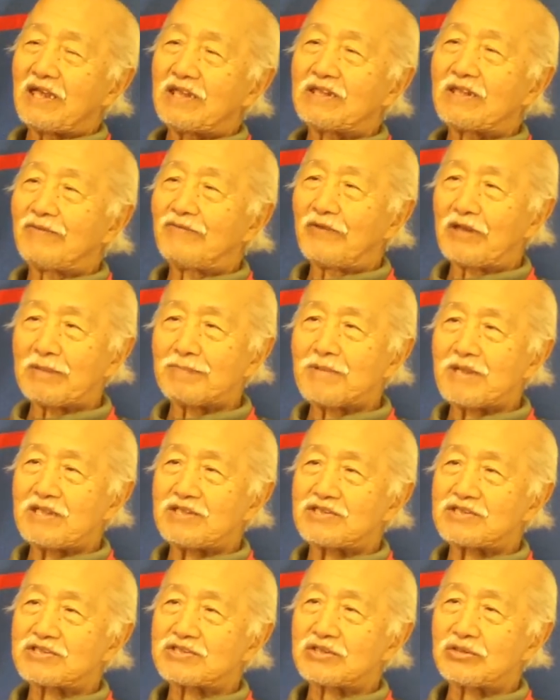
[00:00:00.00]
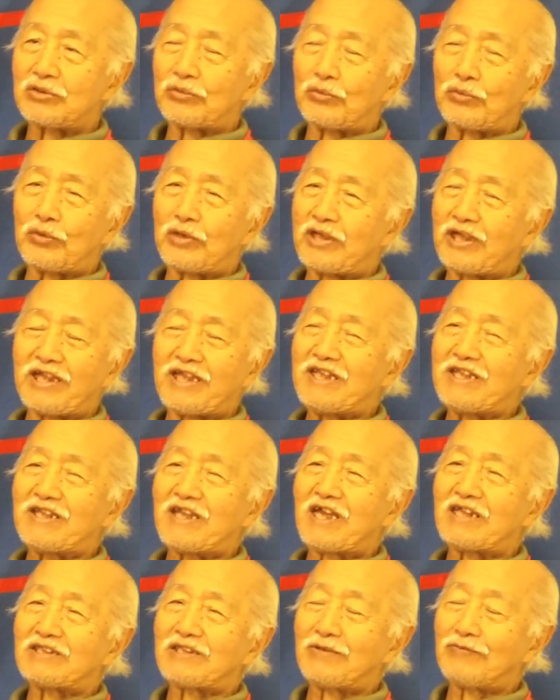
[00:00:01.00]
in the Philippines in
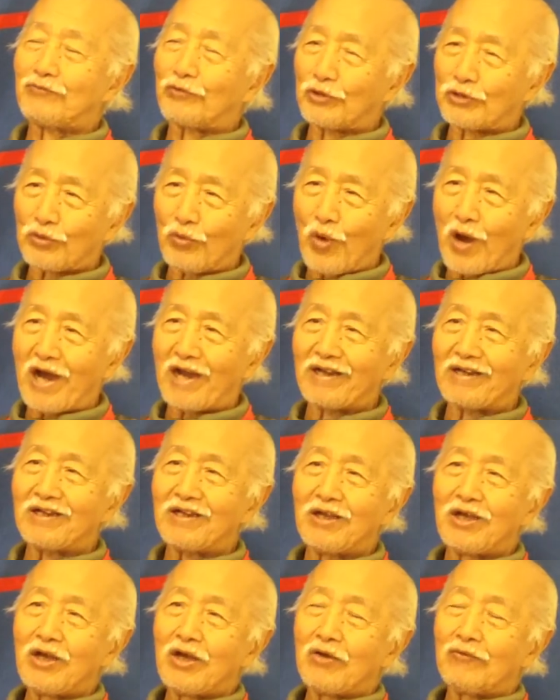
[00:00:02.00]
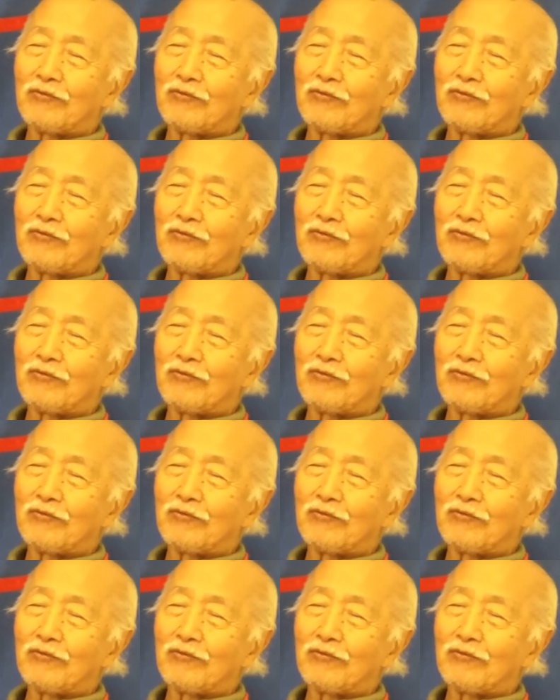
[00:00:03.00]
1941,